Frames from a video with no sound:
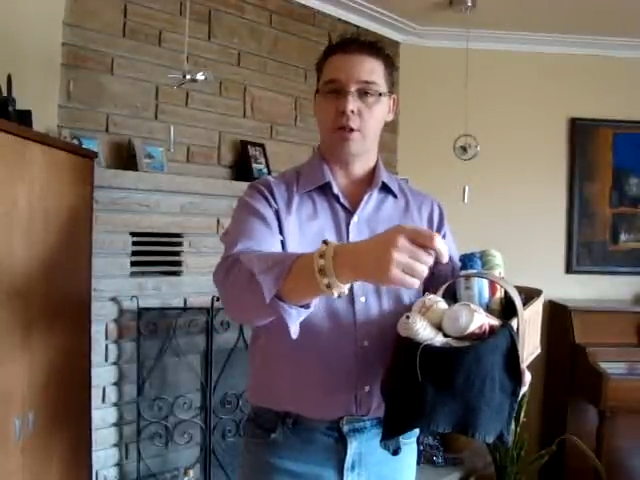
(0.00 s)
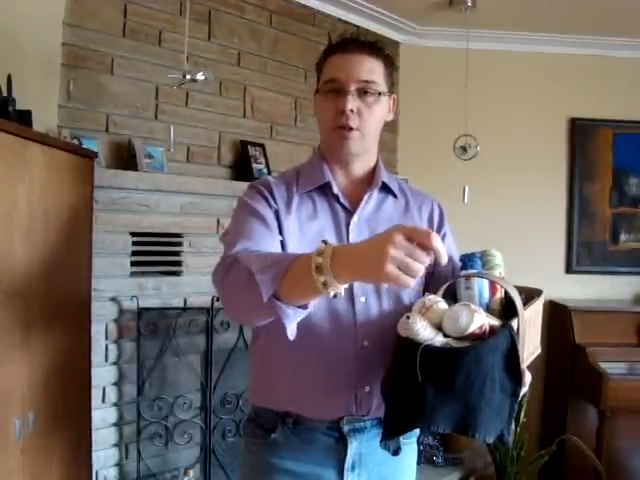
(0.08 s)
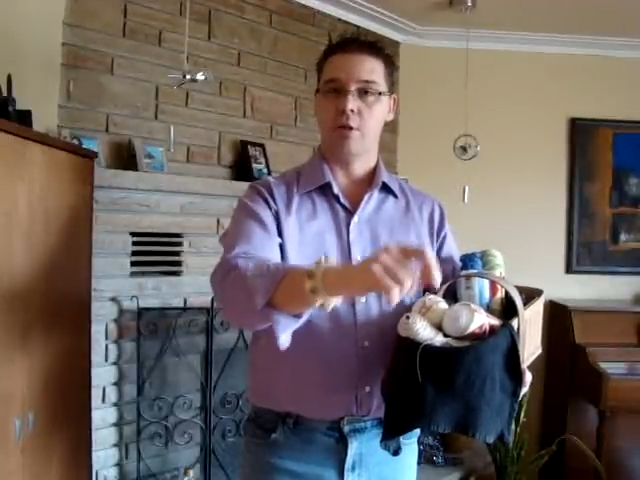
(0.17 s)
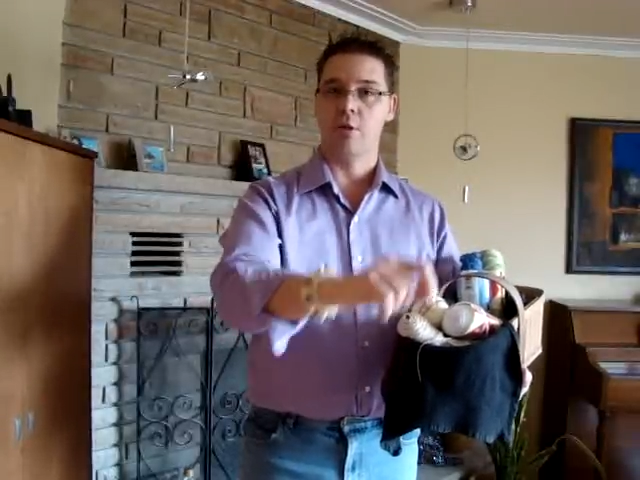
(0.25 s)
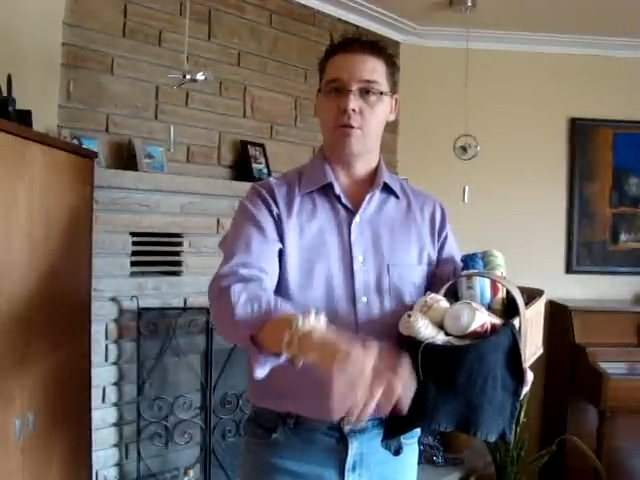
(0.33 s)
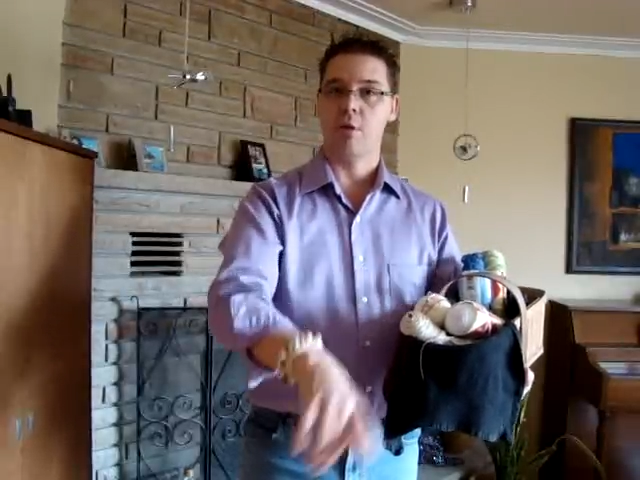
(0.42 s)
You
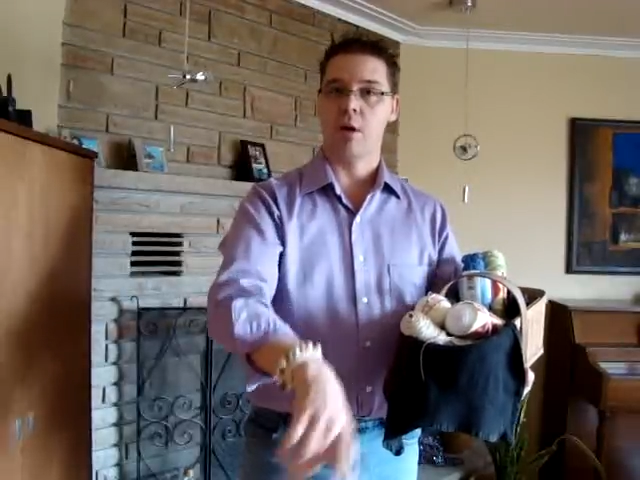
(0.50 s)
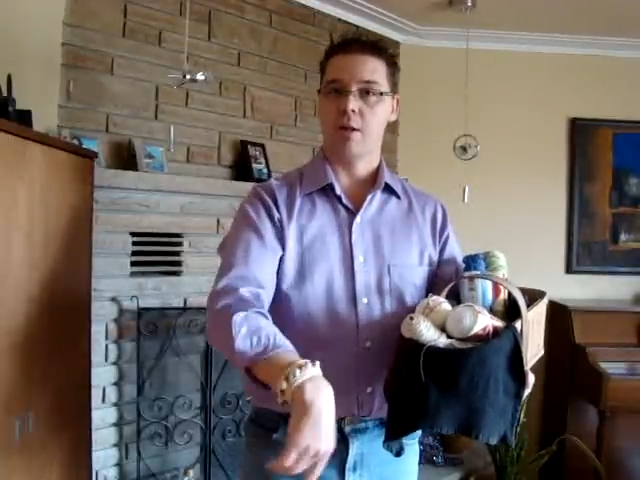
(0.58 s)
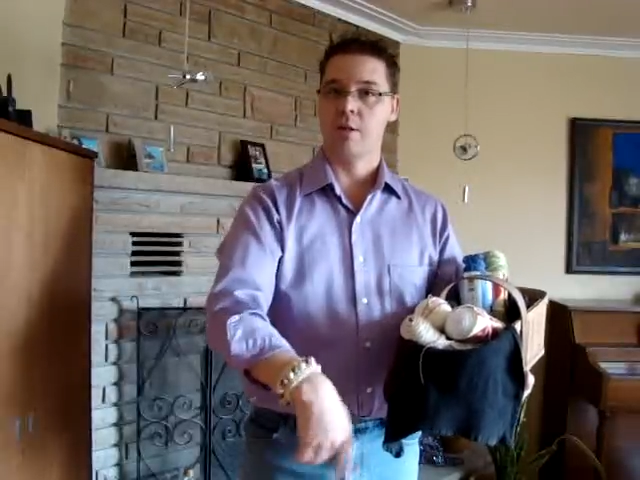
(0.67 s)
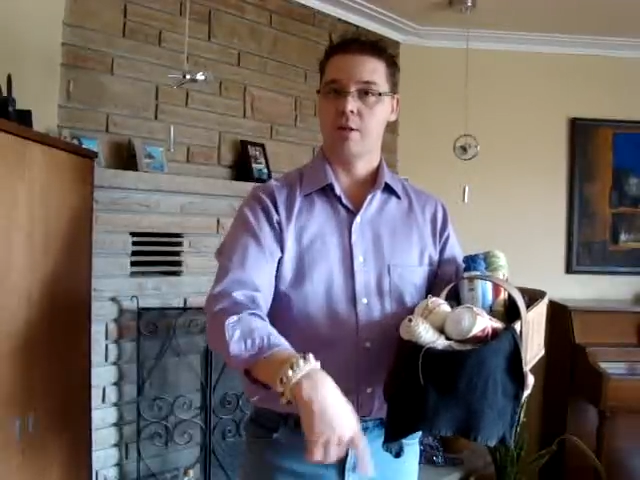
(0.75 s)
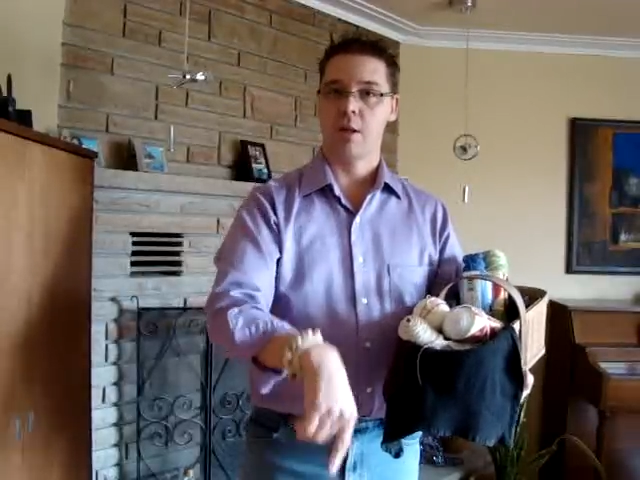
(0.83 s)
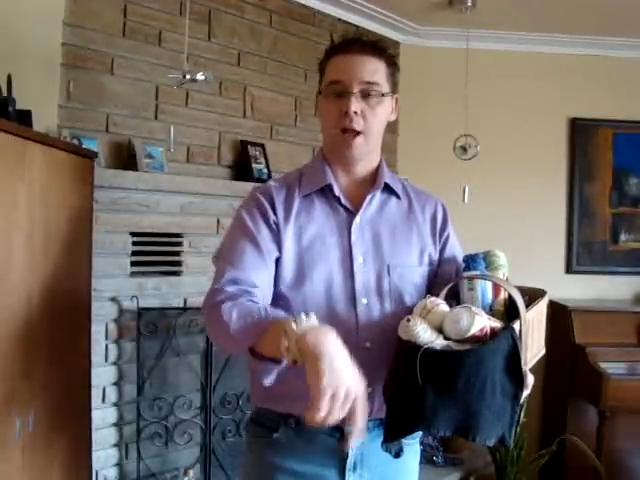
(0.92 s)
can do
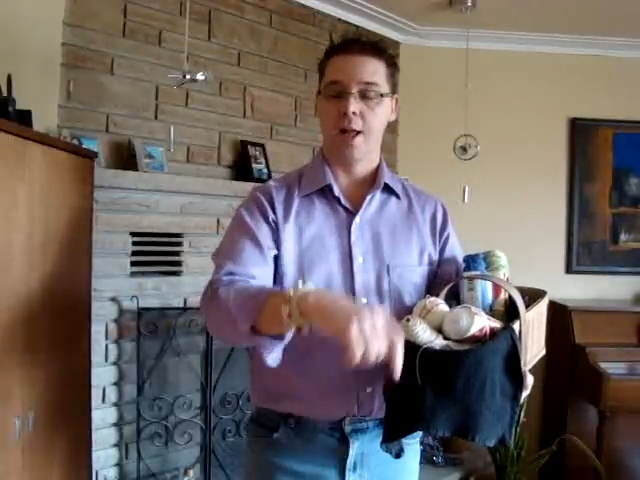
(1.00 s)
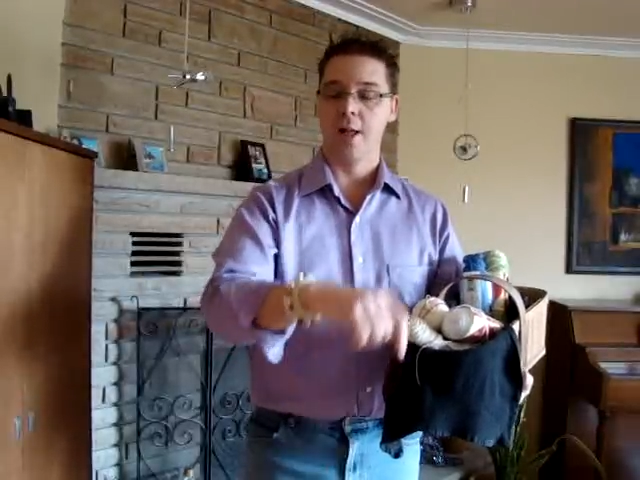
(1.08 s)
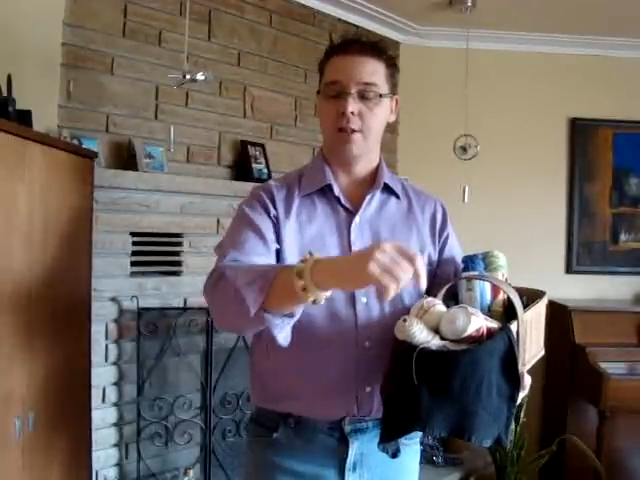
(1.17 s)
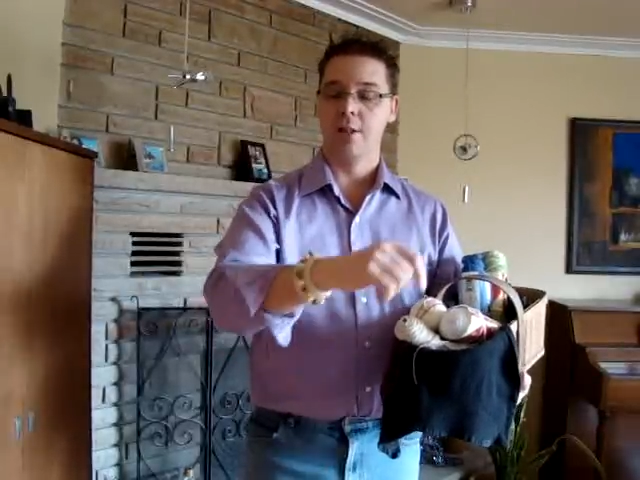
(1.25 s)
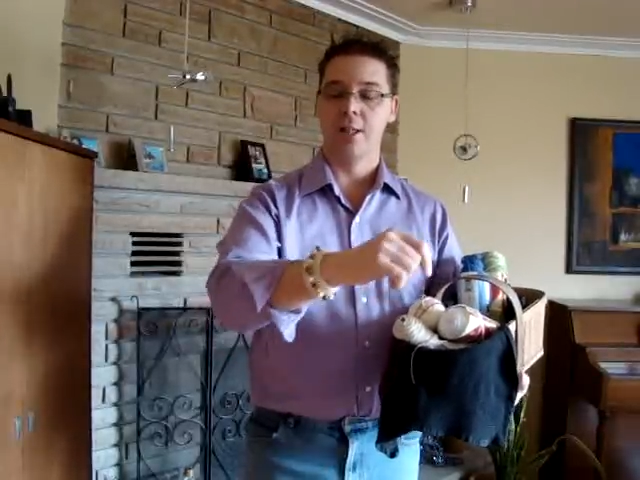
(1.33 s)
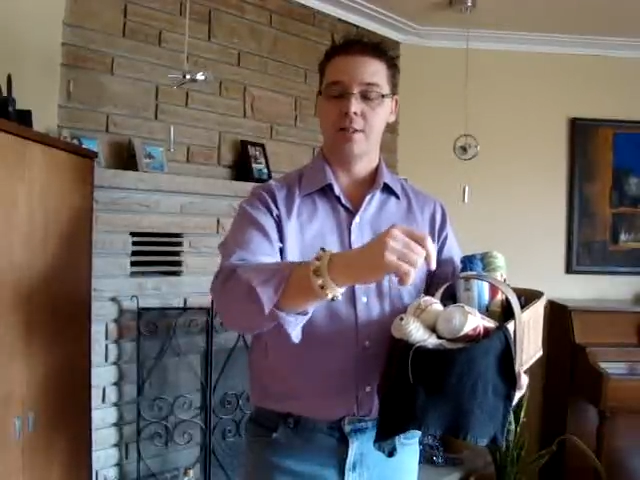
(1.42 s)
uh,
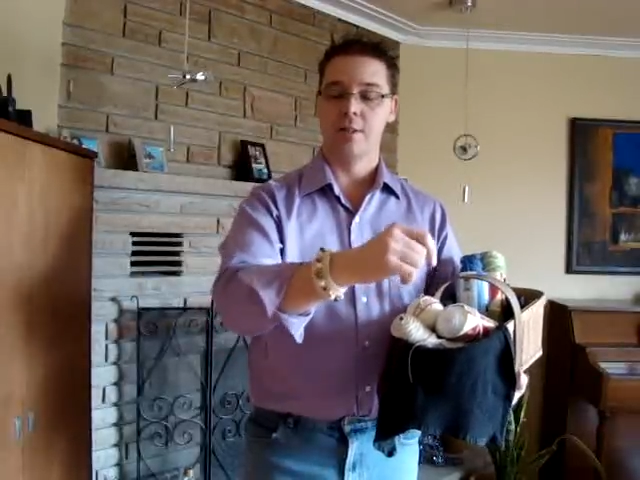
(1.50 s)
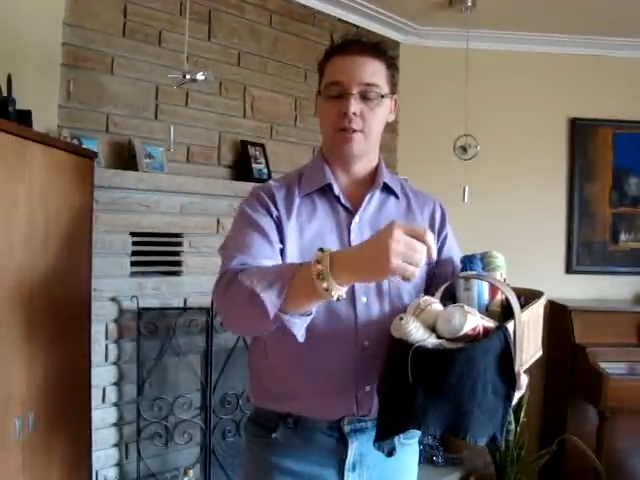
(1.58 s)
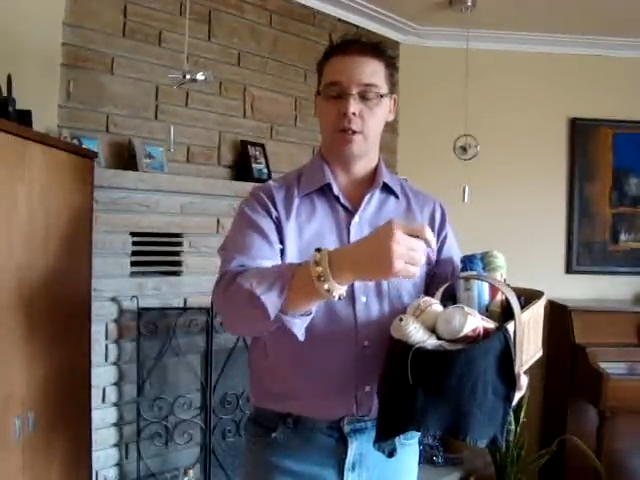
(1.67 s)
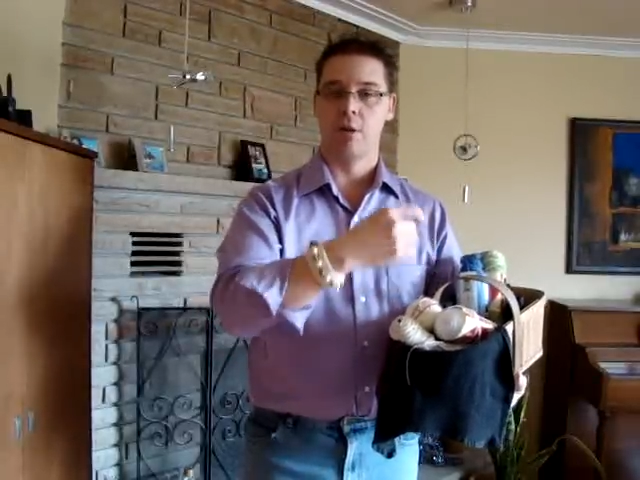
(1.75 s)
anklets,